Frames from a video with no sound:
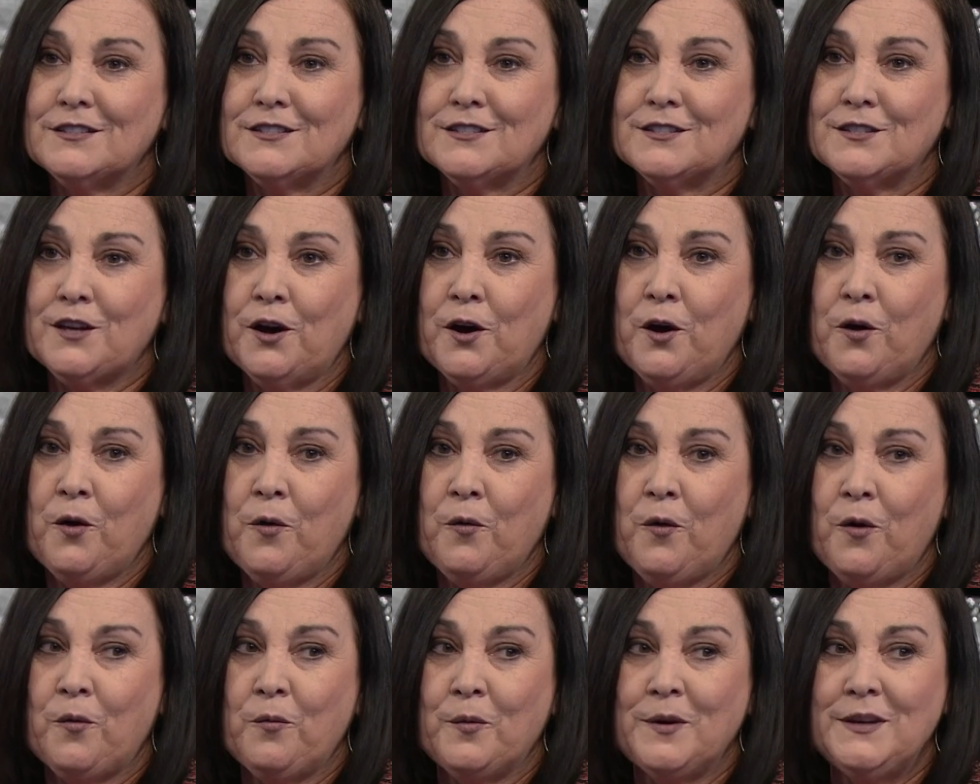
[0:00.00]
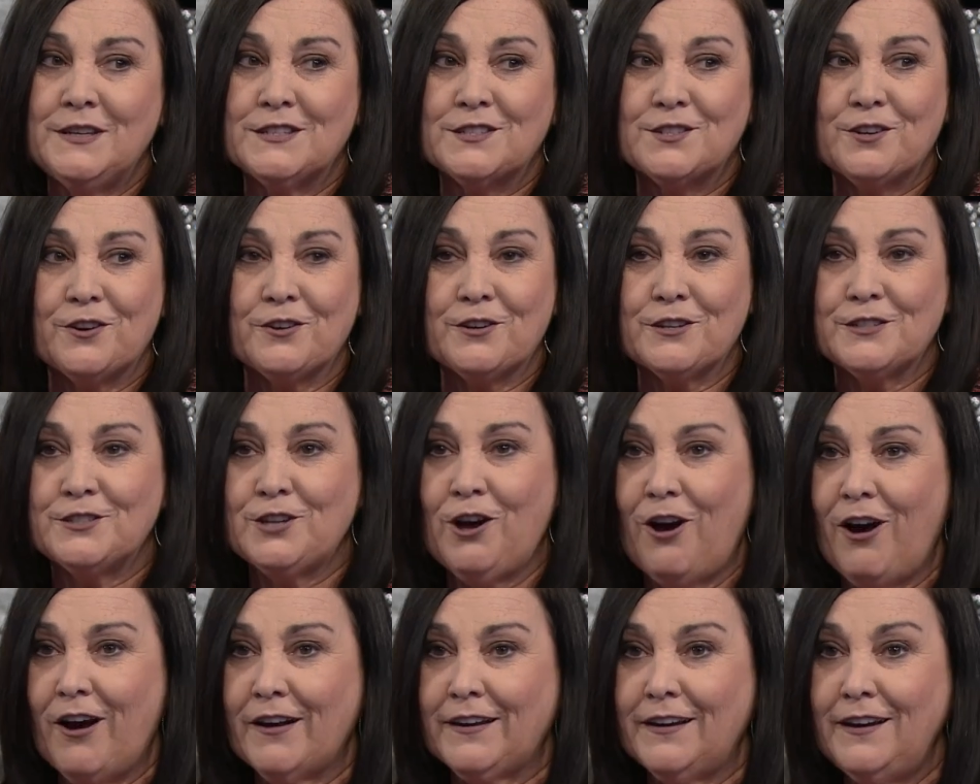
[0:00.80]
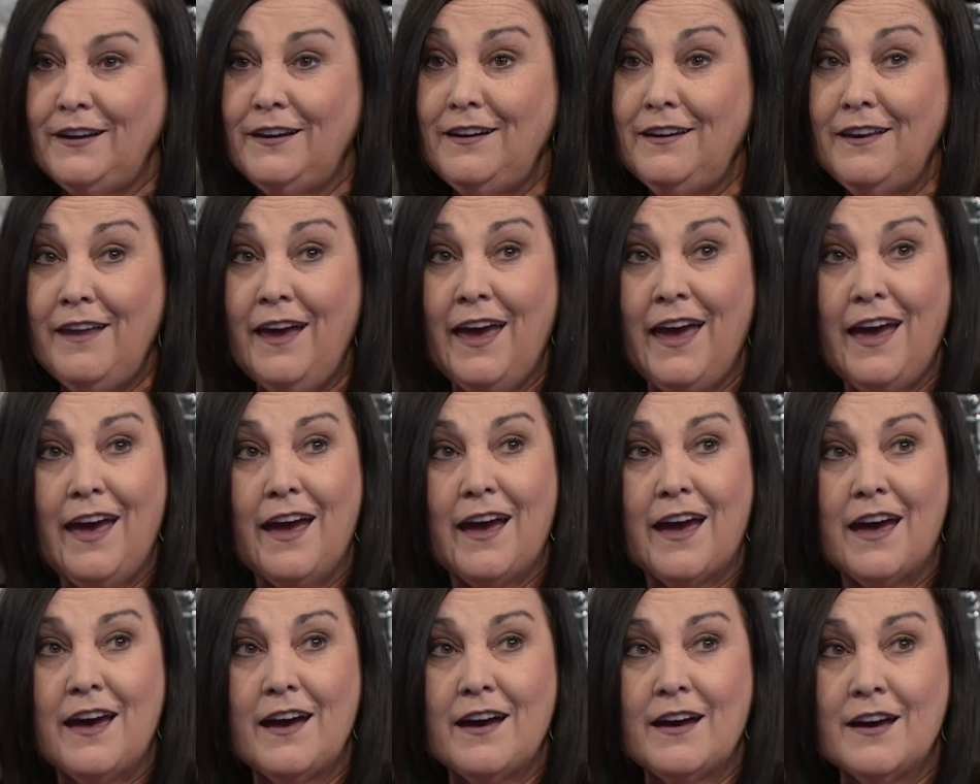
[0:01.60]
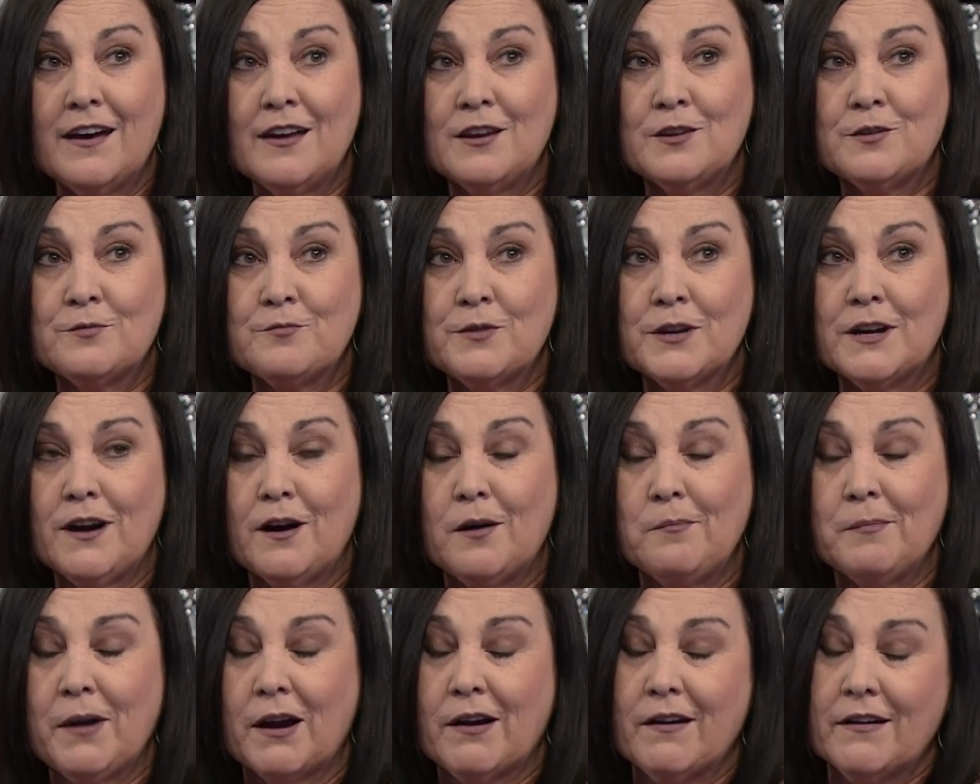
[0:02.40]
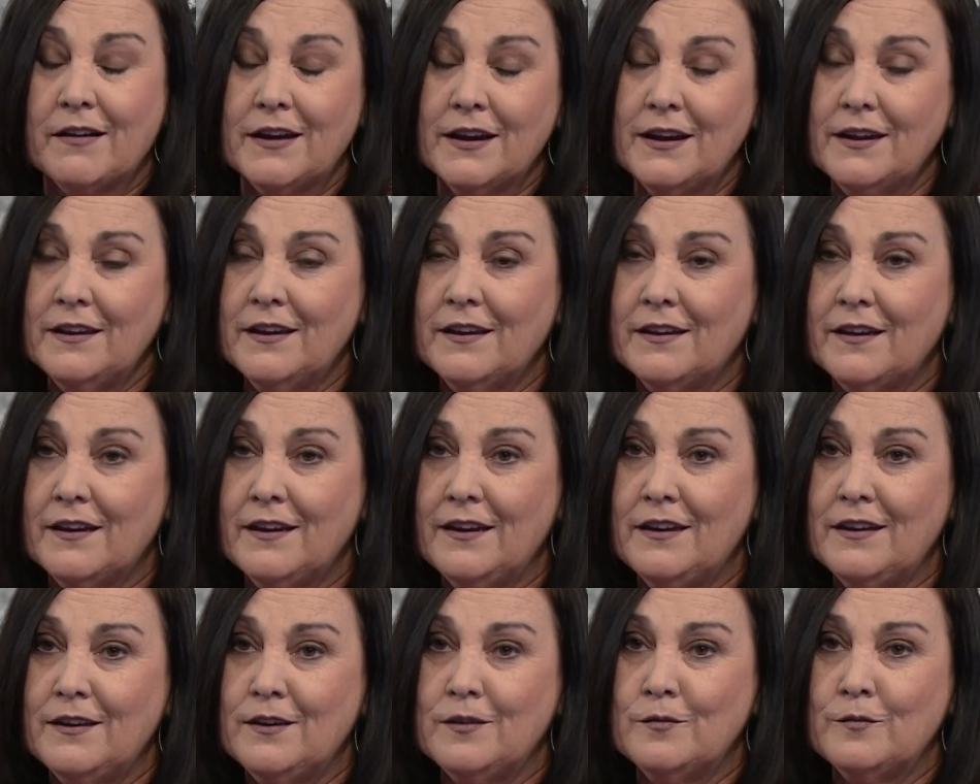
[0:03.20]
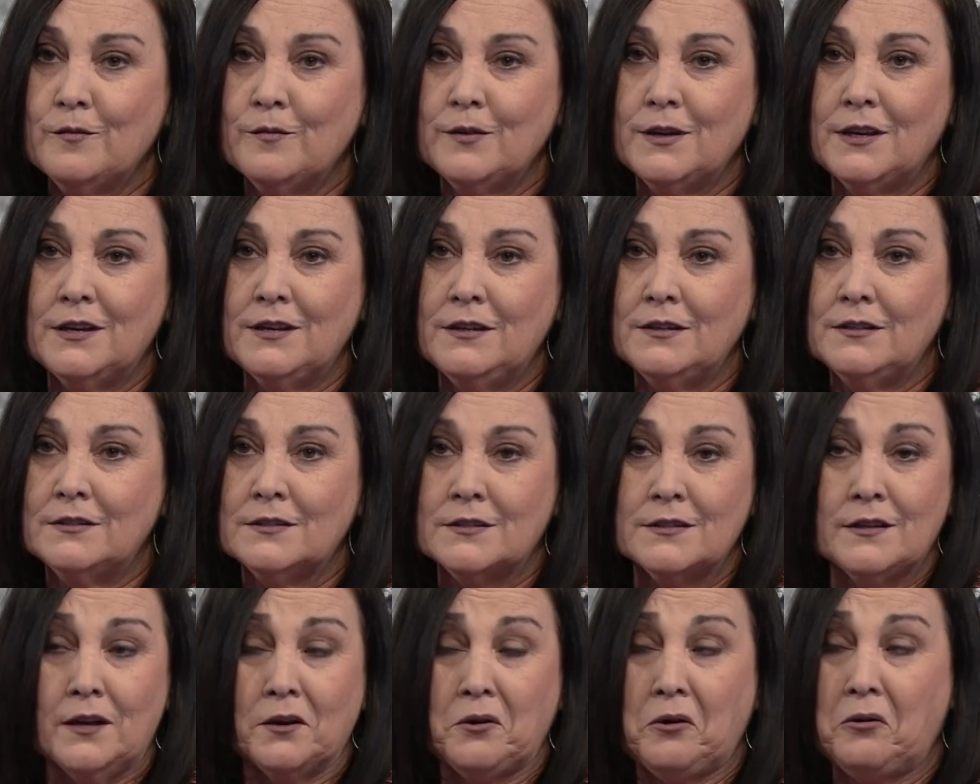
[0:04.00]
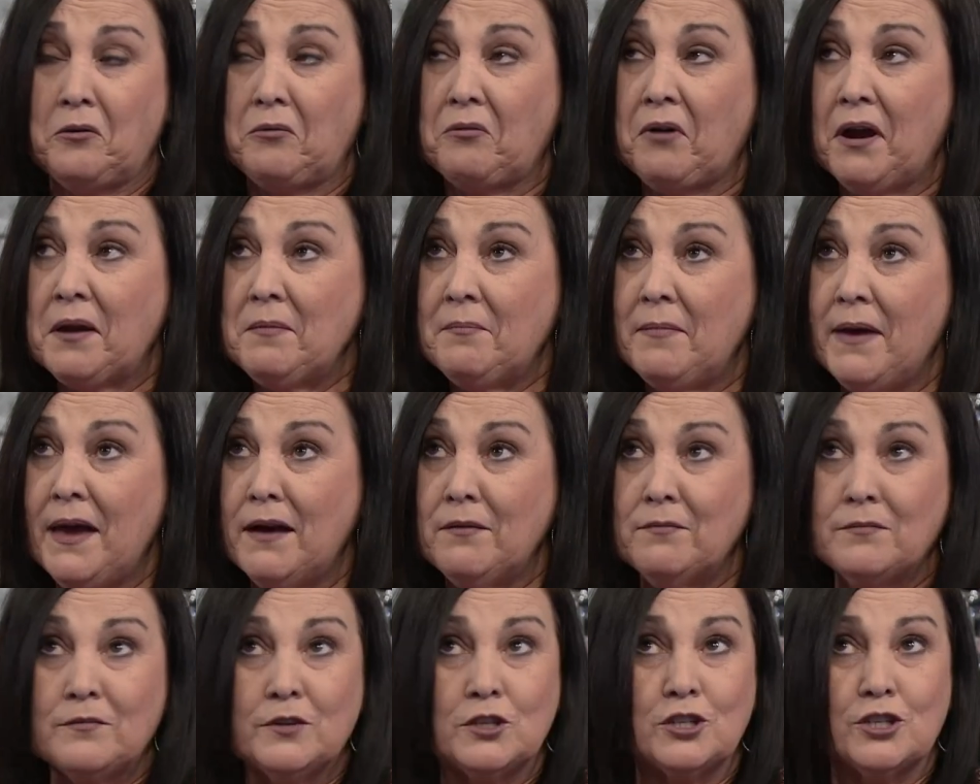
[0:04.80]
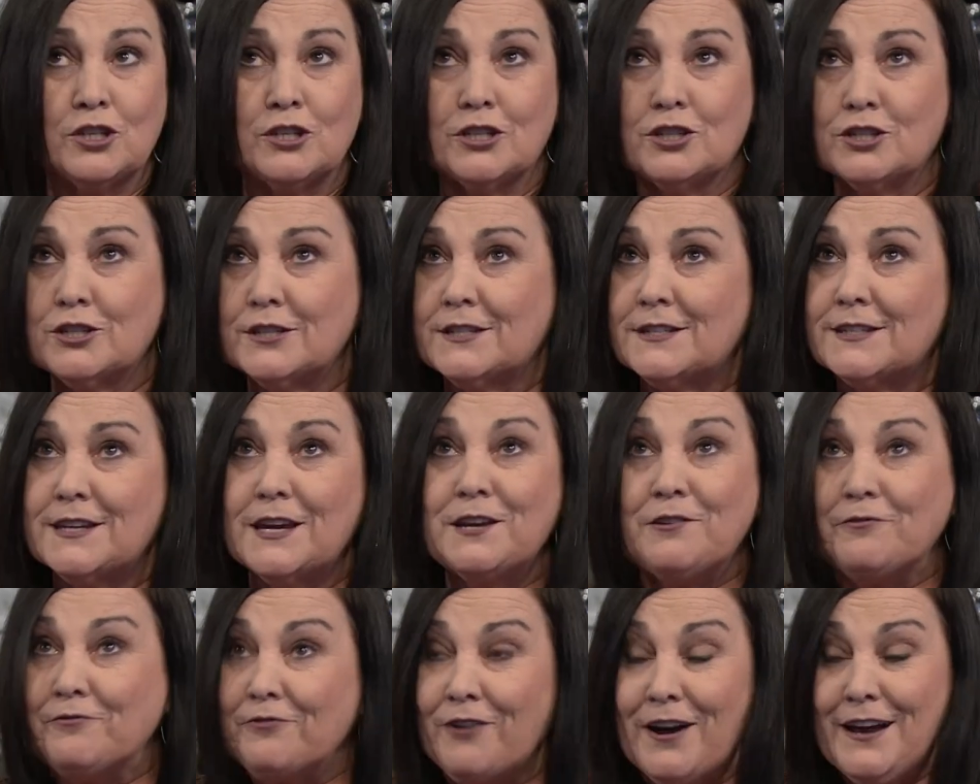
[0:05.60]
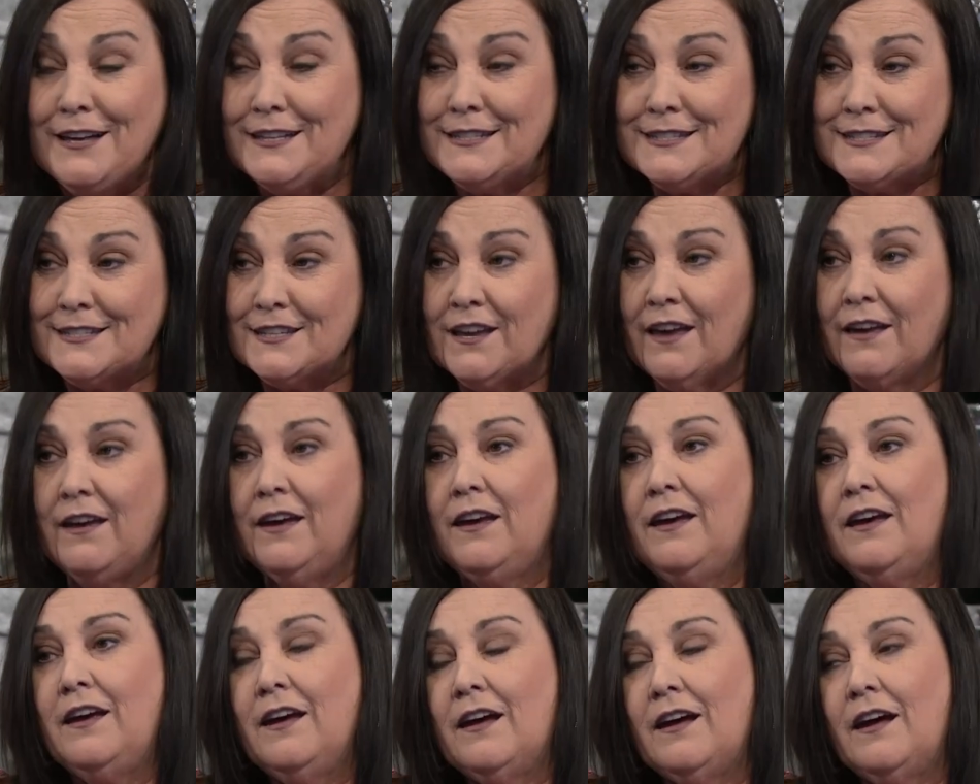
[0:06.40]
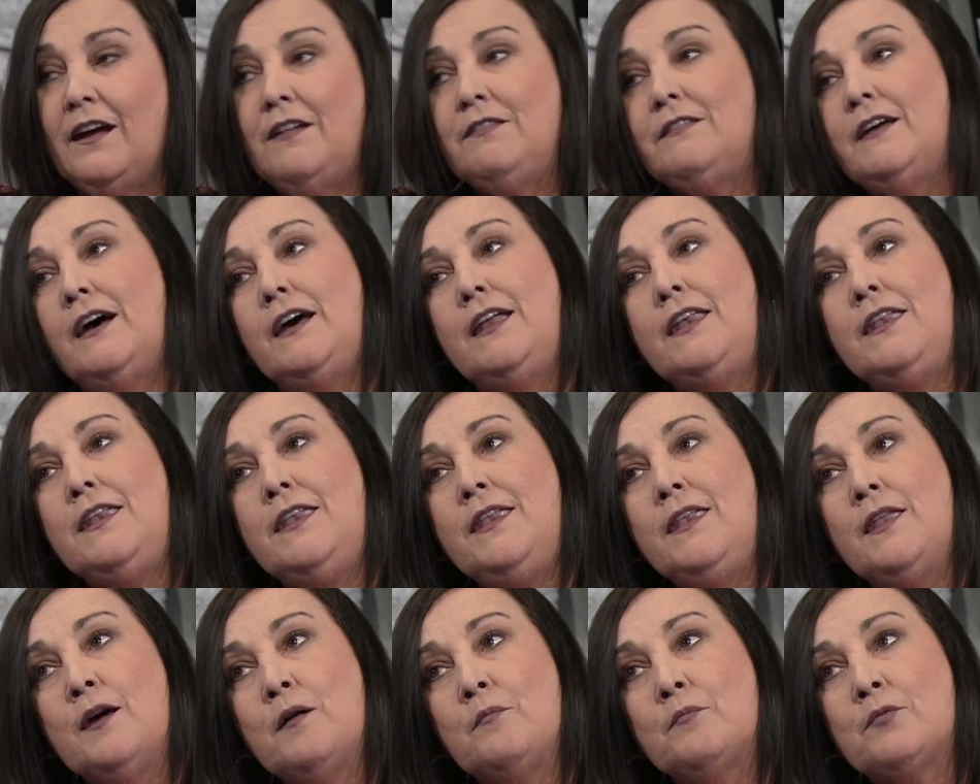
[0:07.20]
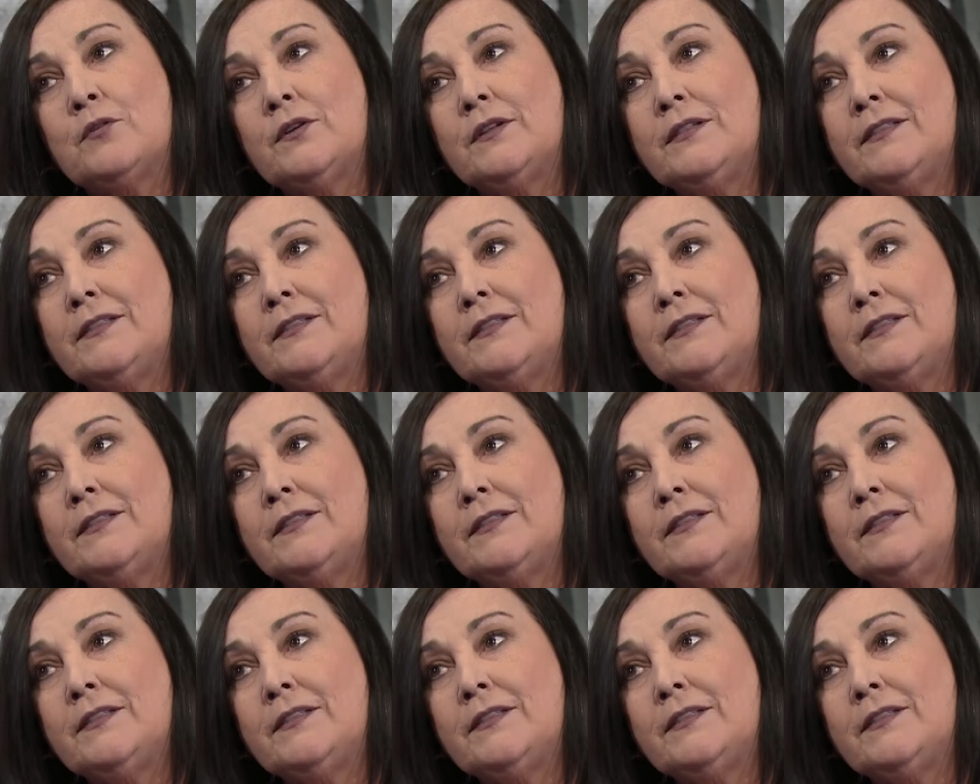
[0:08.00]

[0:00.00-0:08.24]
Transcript: so we started talking, and we got married, and he's a great man. We should have just stayed friends. And then number